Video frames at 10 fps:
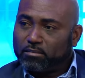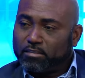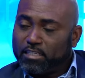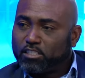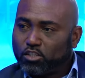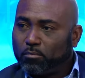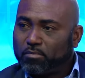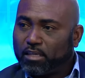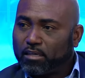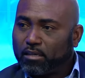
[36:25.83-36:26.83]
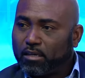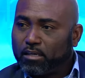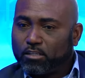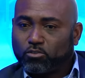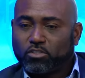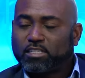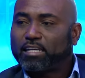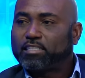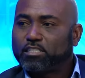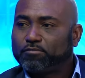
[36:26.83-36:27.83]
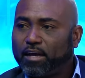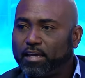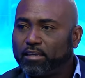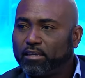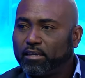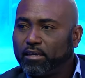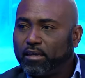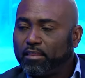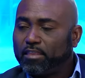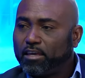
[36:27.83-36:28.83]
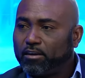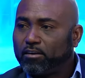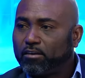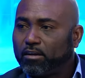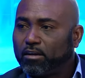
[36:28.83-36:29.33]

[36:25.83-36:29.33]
did something to satisfy their